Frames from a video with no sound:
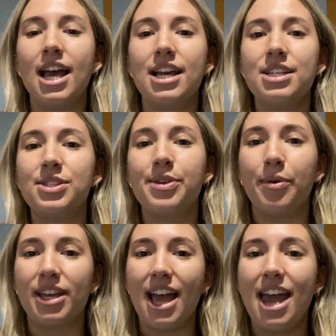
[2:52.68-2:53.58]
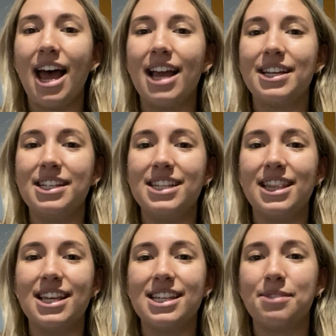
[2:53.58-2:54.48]
So again, I did
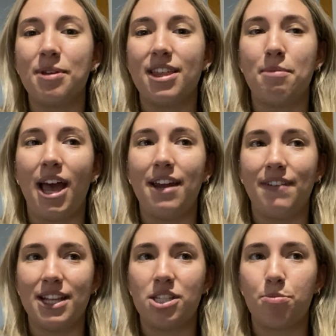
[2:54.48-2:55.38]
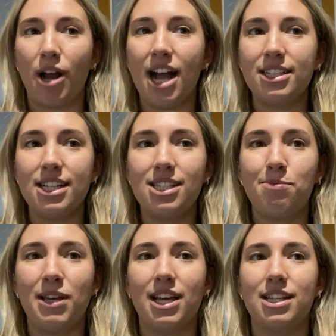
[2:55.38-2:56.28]
this within my advanced practice
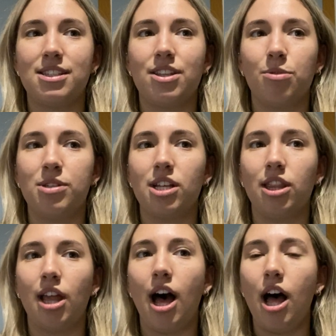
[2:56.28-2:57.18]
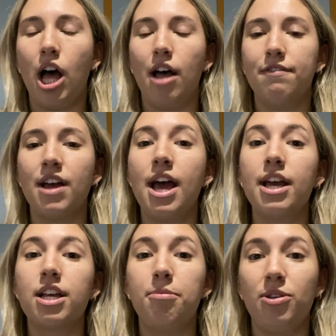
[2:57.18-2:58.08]
because there was a lot of
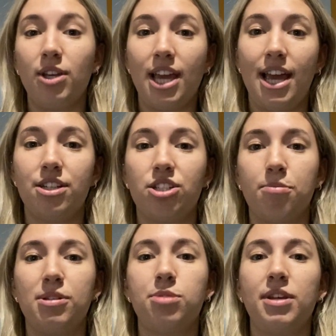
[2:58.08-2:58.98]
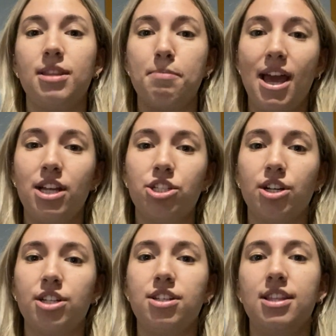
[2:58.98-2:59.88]
communication between the
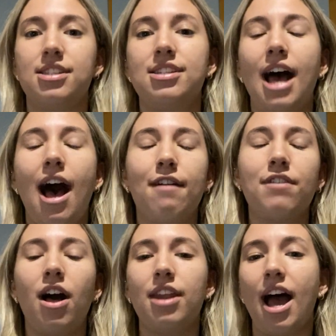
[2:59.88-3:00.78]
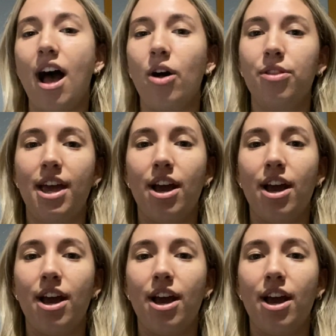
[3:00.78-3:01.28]
manager to the staff on how they